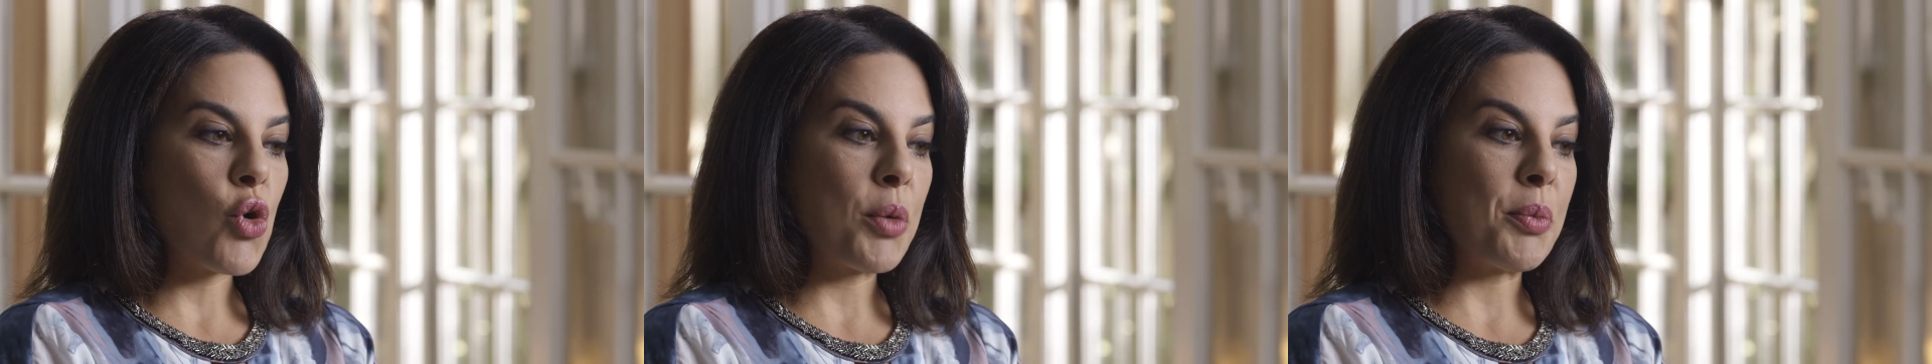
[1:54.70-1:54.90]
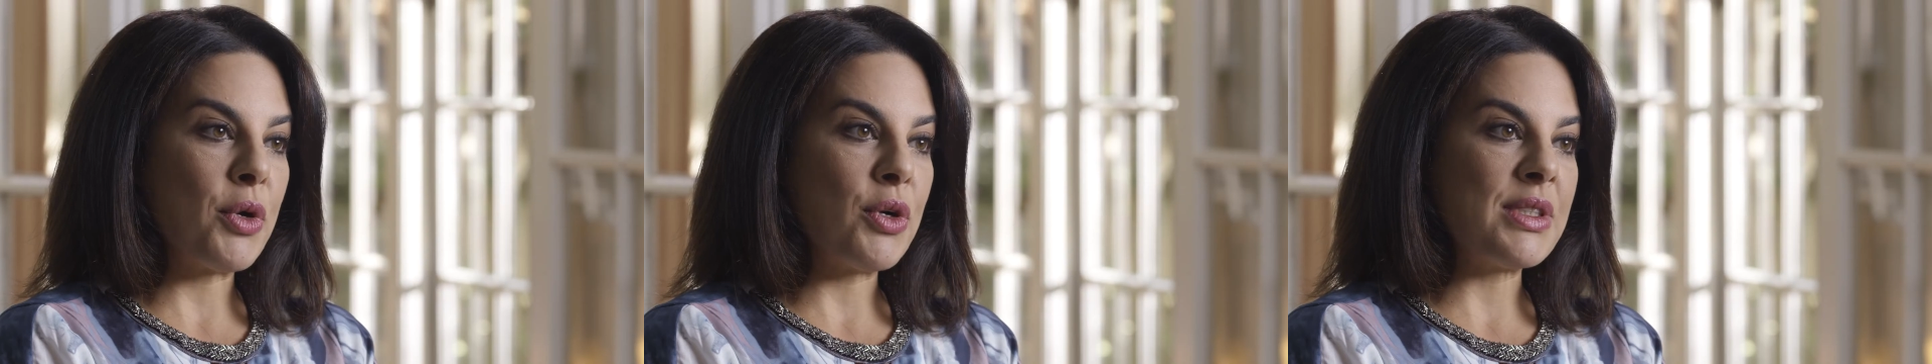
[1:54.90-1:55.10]

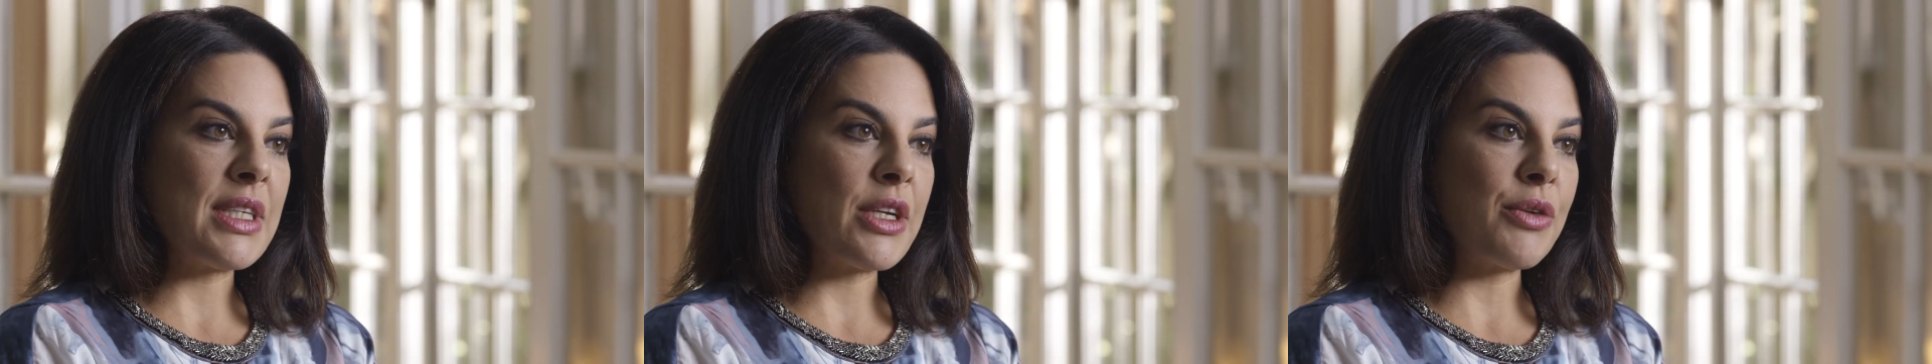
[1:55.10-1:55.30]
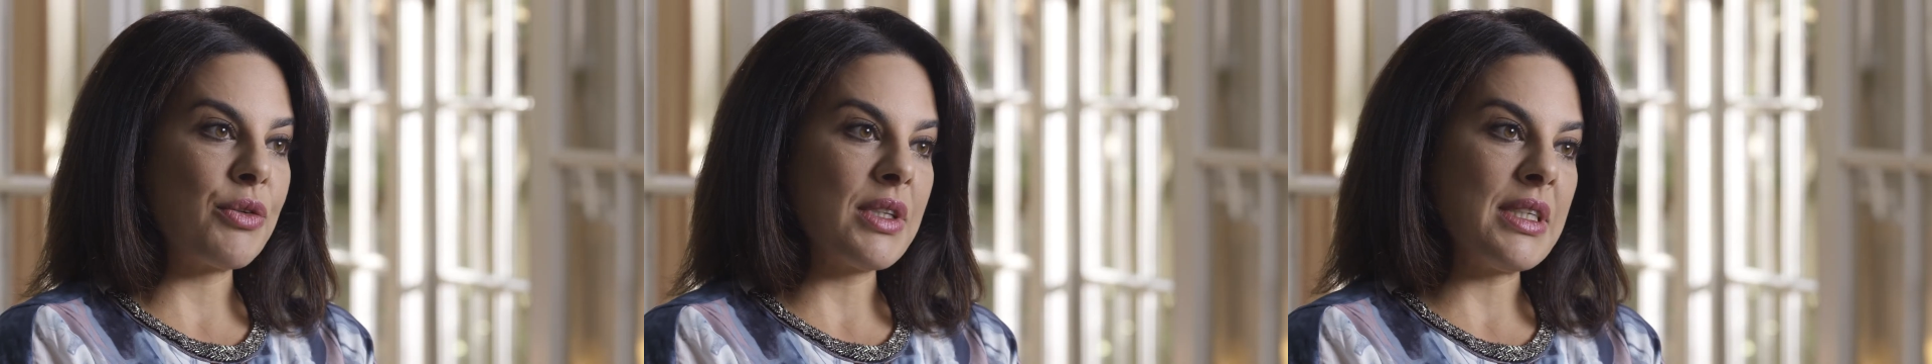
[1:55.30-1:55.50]
hormones
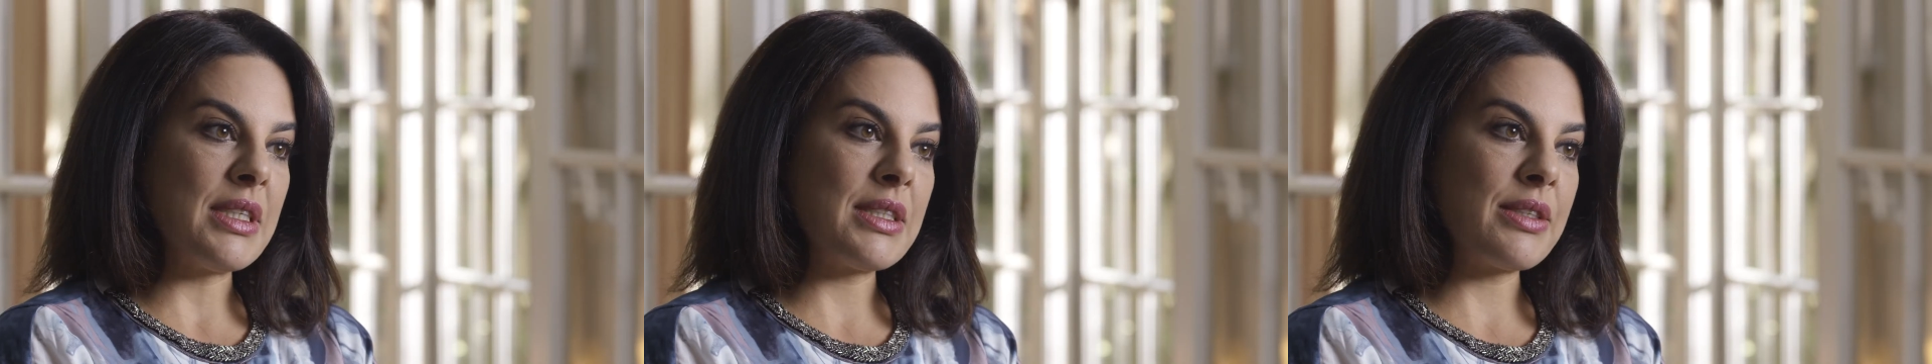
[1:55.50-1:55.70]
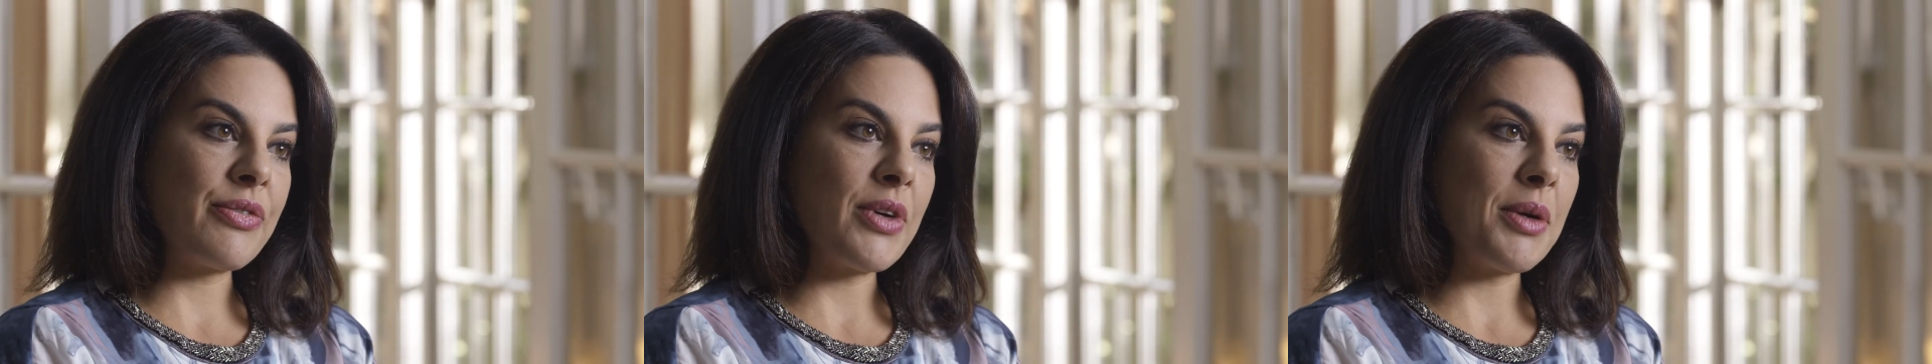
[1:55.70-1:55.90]
that are
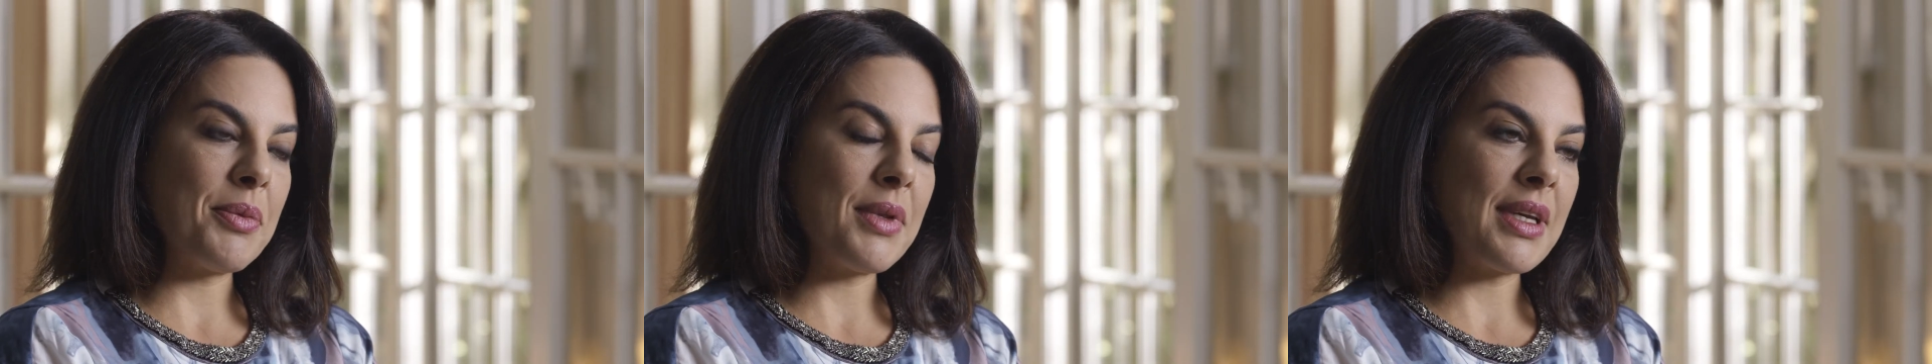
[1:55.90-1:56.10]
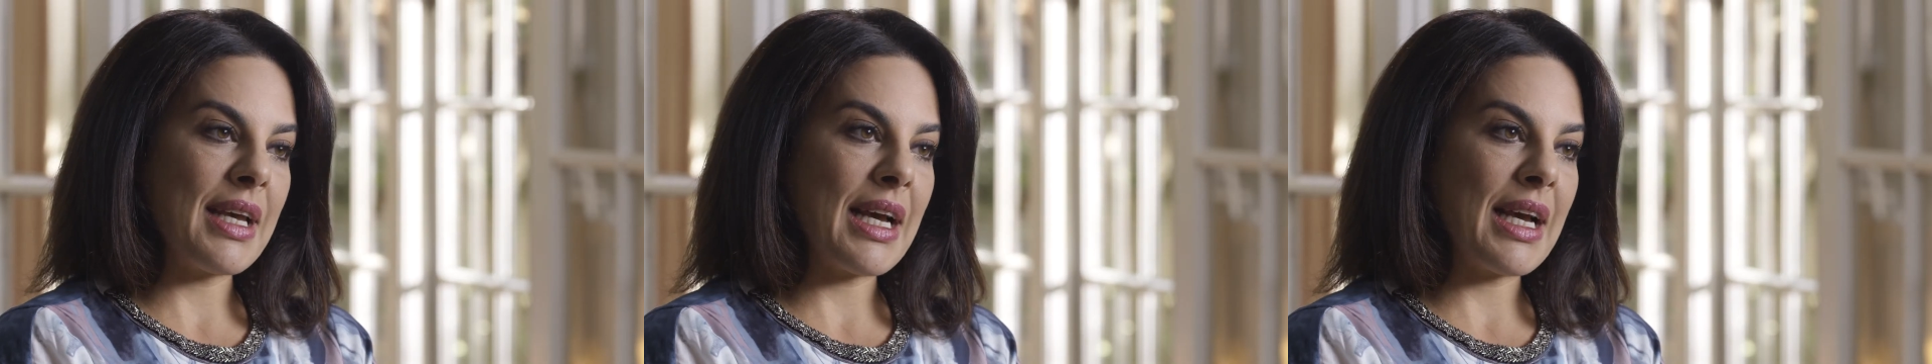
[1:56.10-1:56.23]
released from the